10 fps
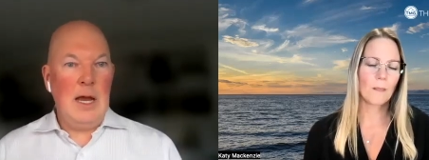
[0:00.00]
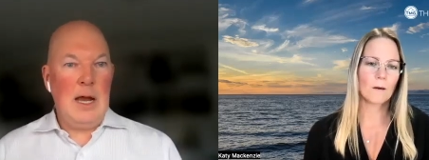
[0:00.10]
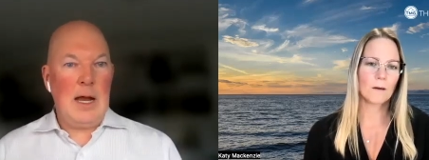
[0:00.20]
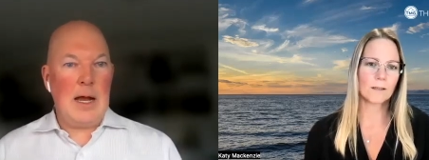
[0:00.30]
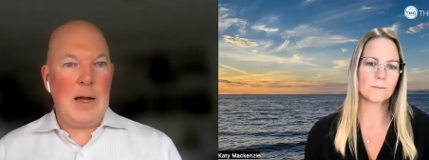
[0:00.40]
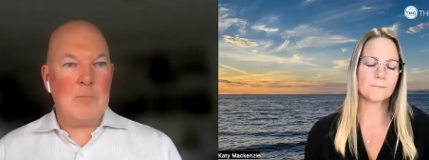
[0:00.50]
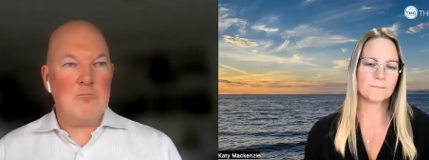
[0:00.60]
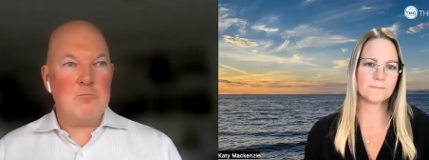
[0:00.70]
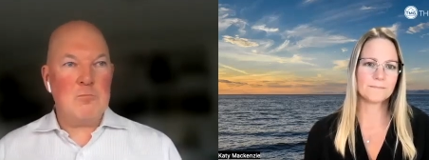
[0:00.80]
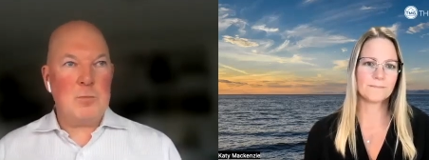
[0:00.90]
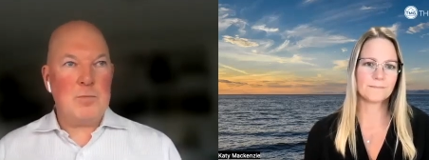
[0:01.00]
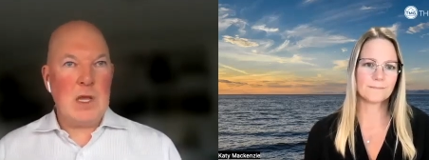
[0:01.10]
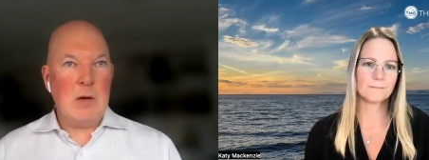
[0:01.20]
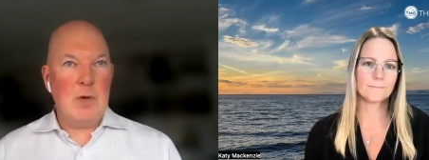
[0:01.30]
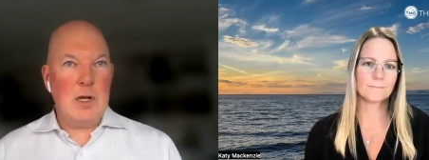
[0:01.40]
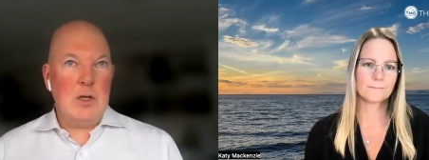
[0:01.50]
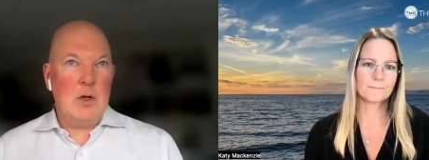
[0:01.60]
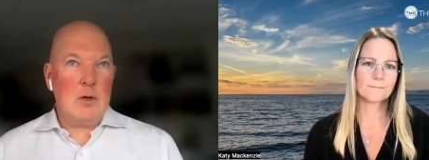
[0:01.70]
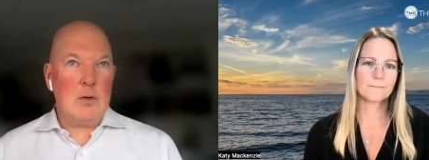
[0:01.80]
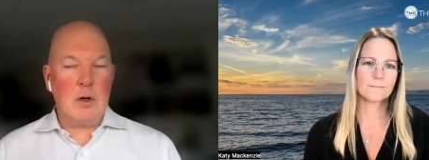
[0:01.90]
Speaker 1: Yeah. But
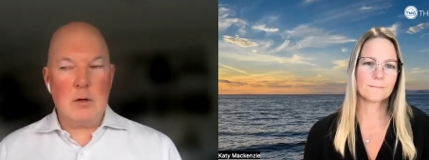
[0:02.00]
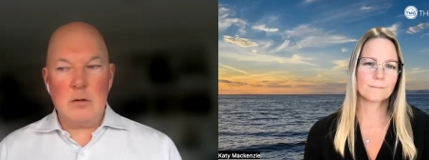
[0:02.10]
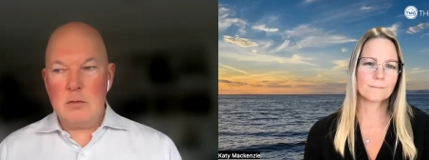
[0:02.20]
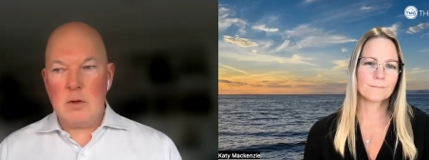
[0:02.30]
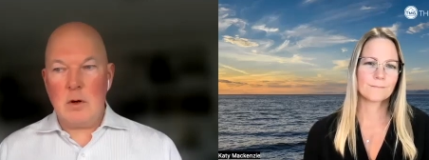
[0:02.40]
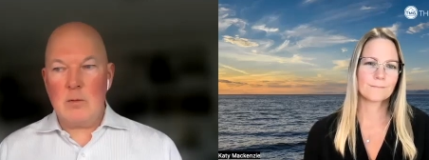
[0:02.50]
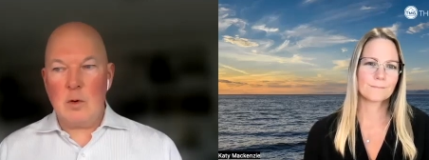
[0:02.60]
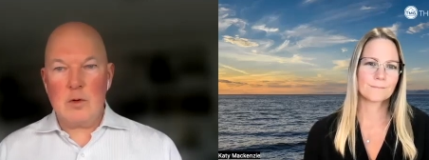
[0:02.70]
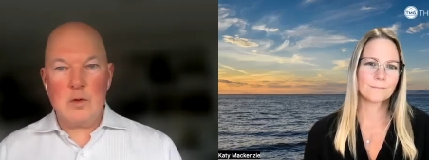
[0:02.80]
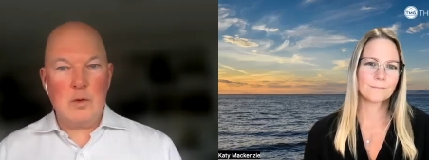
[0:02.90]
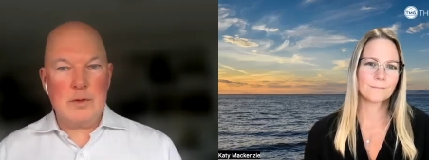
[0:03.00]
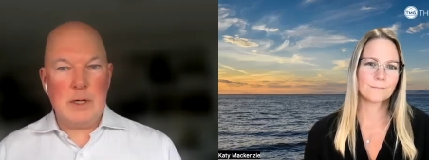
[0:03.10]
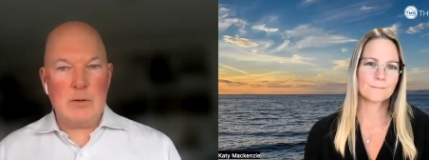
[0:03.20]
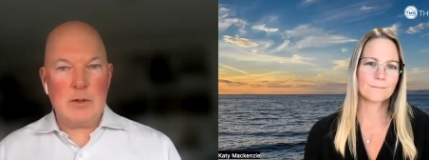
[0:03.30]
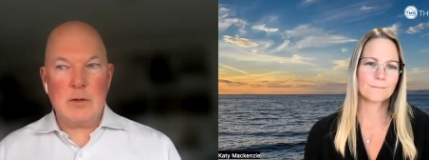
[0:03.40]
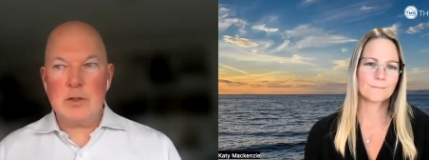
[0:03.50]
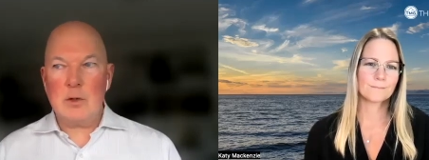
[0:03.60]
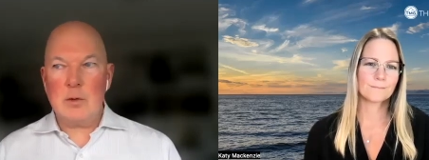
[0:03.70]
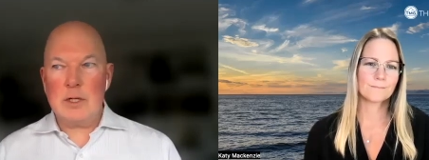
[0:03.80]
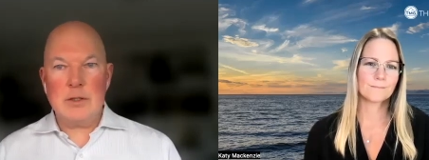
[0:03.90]
there are more tools out there,
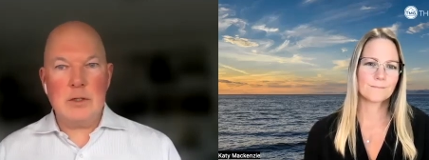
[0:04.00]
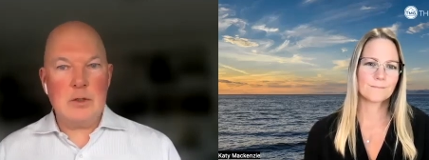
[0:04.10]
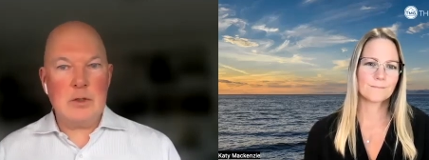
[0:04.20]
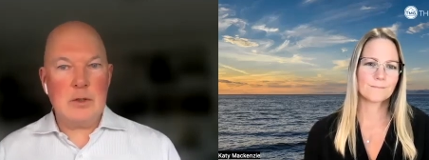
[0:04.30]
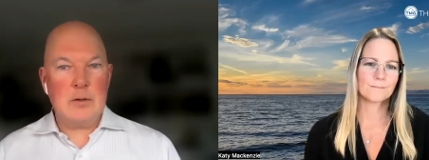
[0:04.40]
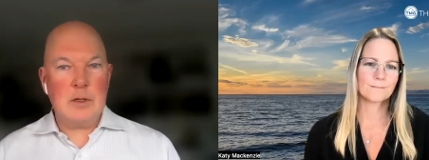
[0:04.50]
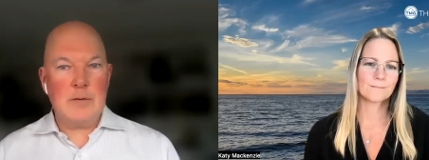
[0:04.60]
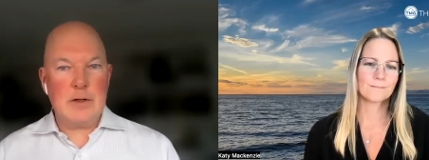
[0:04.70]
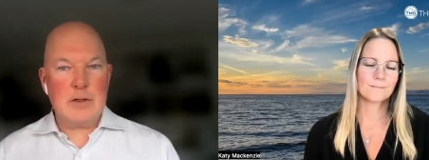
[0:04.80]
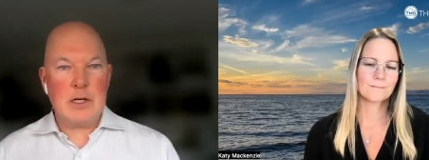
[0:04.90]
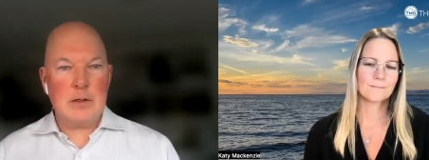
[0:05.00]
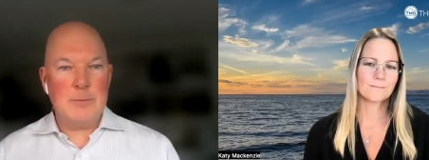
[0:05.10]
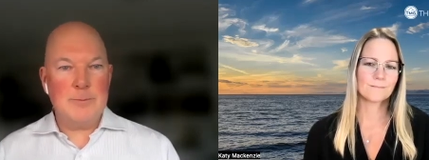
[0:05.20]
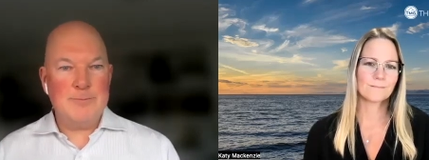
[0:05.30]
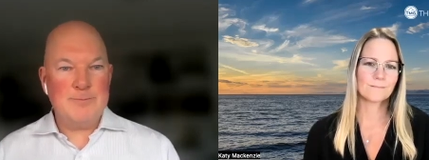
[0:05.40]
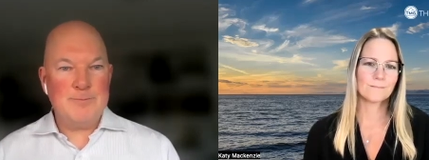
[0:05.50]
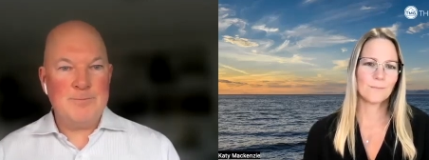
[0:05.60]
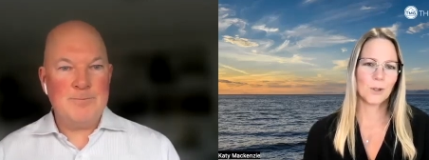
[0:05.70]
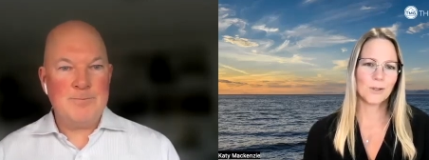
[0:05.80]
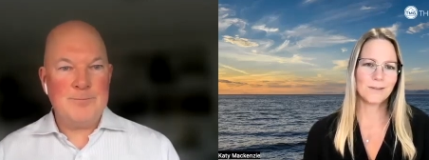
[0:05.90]
so we continue to investigate them.
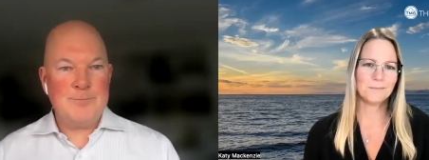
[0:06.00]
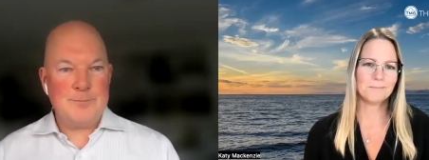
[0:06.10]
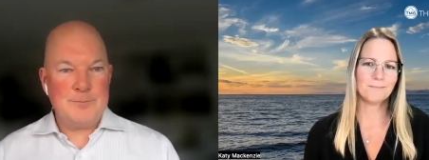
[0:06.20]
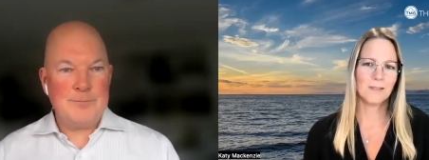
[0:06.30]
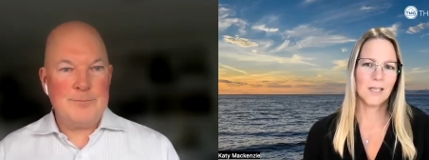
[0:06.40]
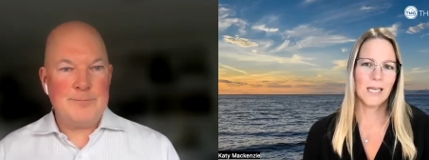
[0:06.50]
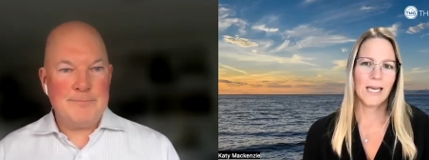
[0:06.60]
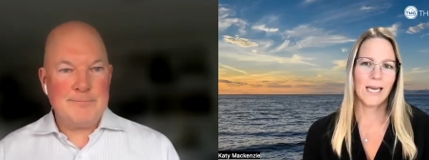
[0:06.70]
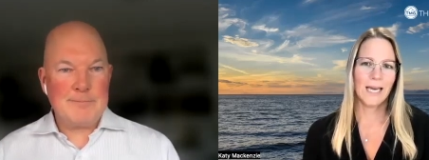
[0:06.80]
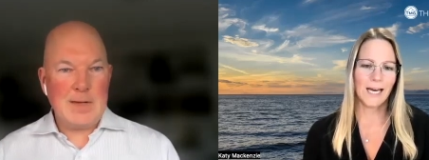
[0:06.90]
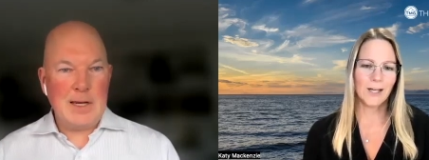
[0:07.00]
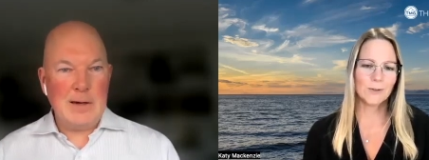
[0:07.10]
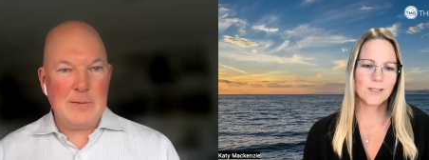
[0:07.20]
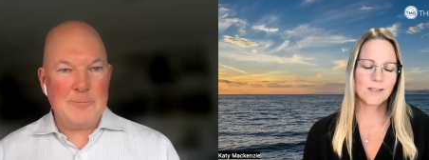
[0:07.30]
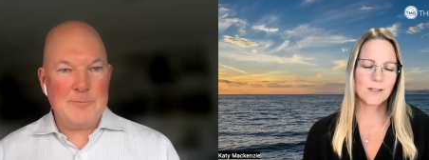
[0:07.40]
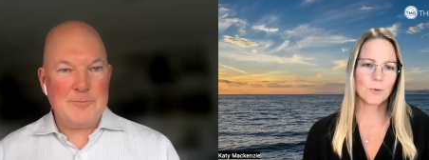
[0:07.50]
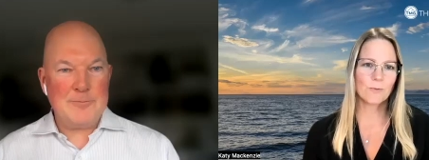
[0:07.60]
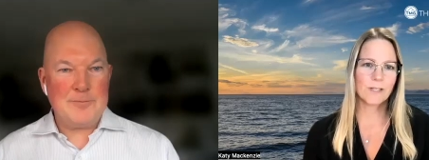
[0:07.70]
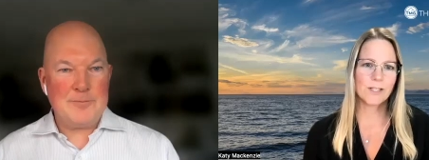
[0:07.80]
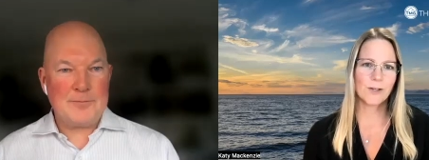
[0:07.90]
Speaker 2: Awesome. How does someone
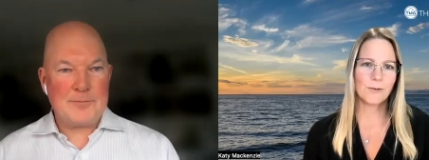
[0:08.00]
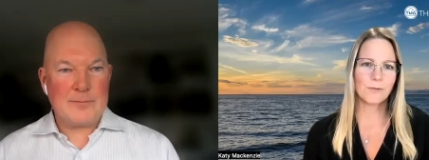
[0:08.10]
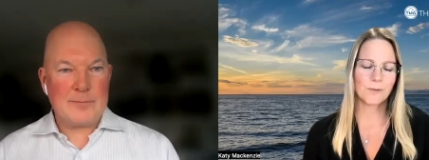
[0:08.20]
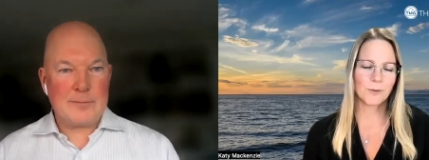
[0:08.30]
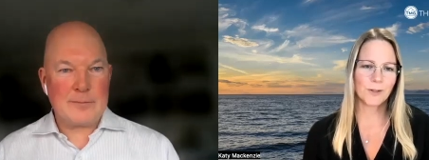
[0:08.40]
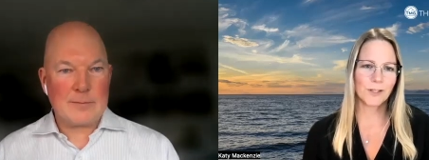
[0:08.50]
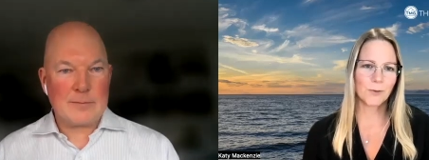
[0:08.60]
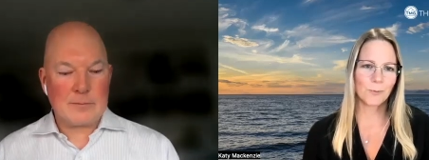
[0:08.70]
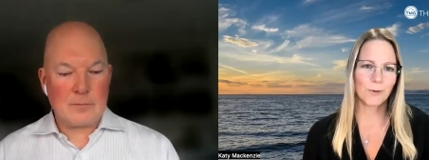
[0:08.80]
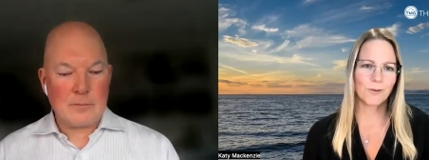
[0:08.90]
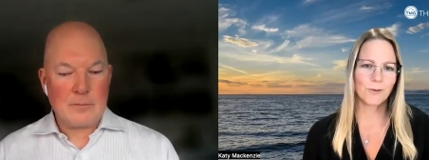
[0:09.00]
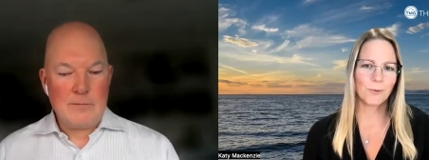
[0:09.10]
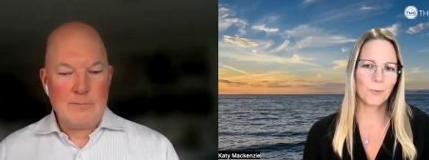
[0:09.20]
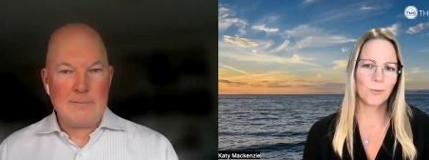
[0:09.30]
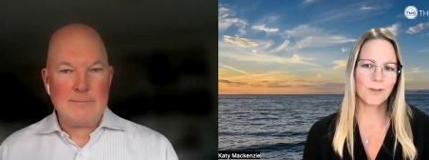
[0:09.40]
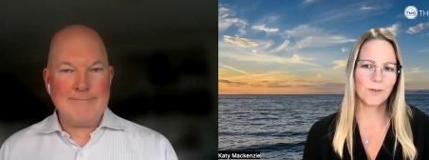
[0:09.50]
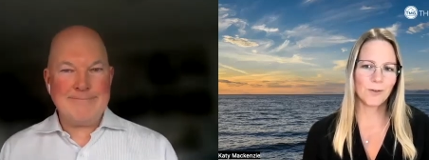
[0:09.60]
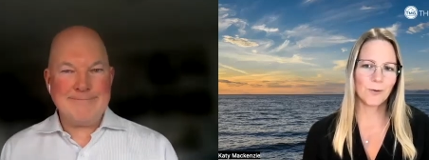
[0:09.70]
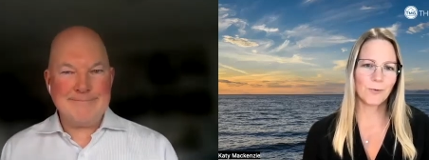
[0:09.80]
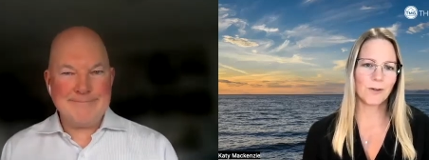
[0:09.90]
reach you if they're looking to work with
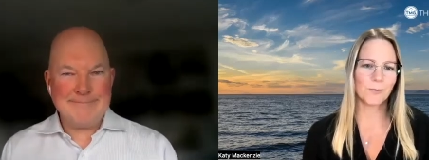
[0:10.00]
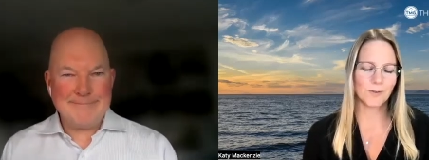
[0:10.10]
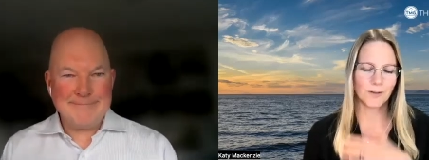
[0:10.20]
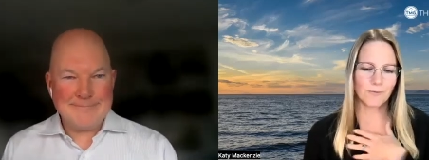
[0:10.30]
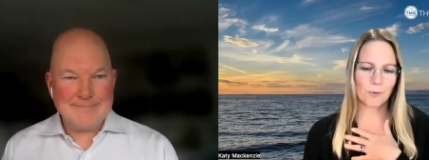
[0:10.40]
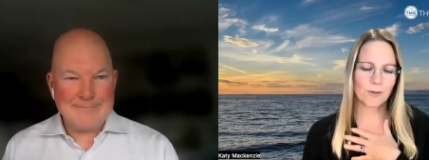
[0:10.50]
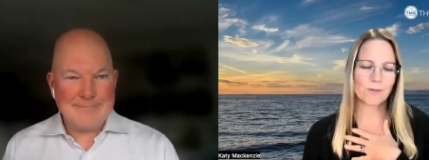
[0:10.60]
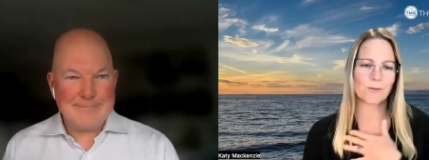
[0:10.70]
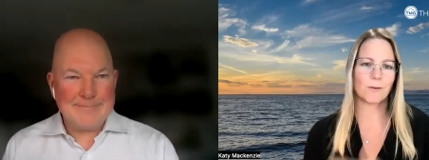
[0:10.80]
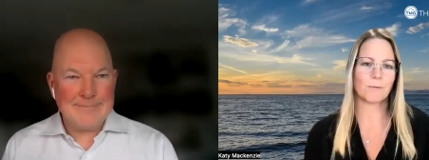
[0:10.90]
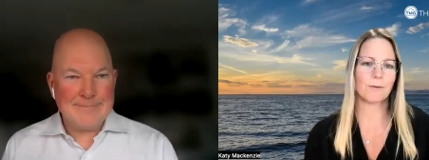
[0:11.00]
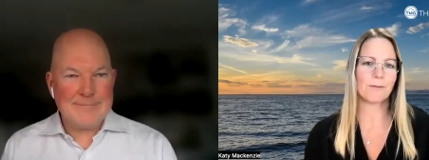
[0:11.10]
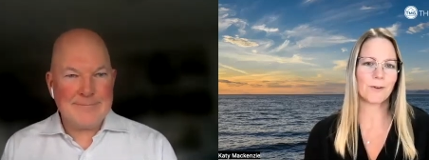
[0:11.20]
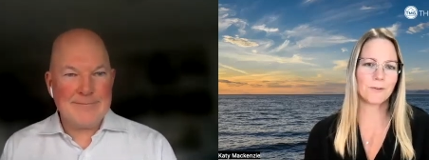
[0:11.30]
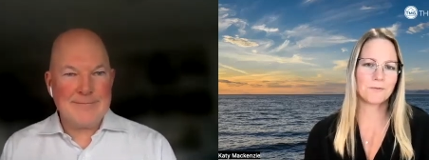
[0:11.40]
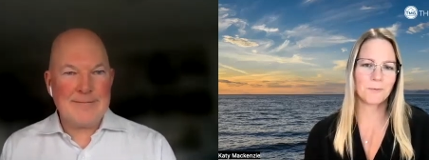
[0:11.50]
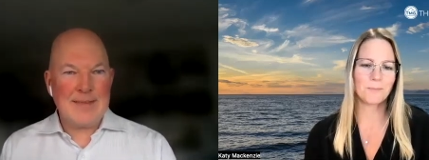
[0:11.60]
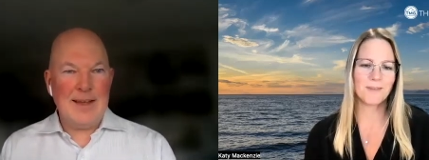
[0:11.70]
you, other than, of course, through a referral from